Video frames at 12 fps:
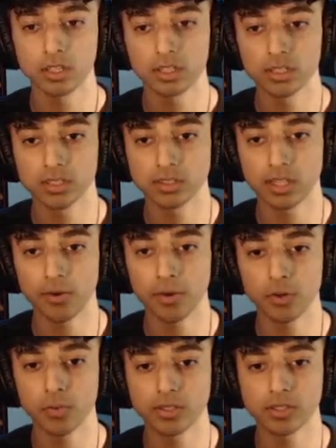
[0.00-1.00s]
Because now I
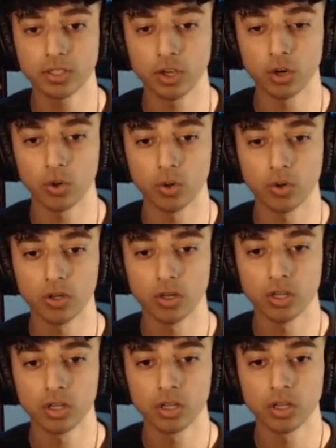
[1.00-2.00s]
know where to go.
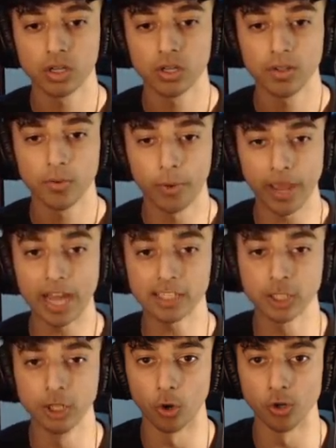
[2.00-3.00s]
Wait,
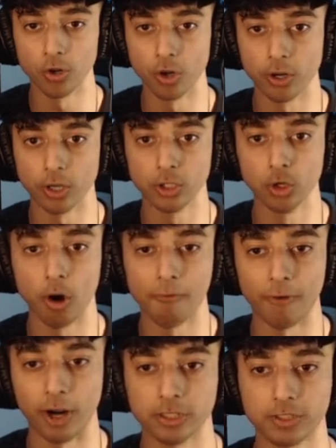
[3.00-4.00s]
actually, no, you go
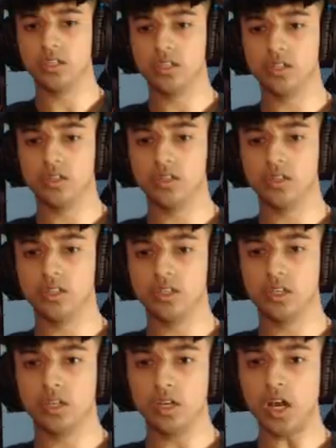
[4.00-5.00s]
first! What do you
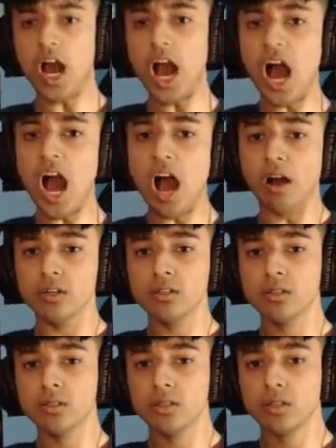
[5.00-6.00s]
see? Ah! What
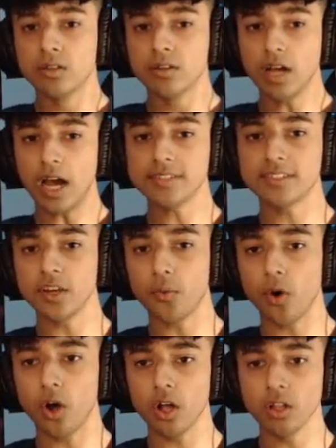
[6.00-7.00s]
is it? I see a
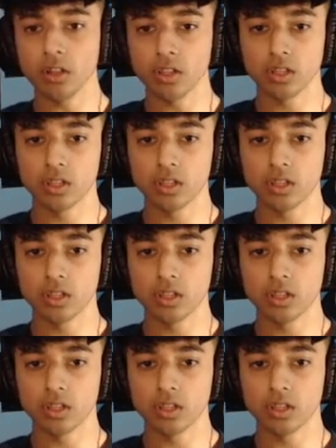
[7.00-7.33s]
wall!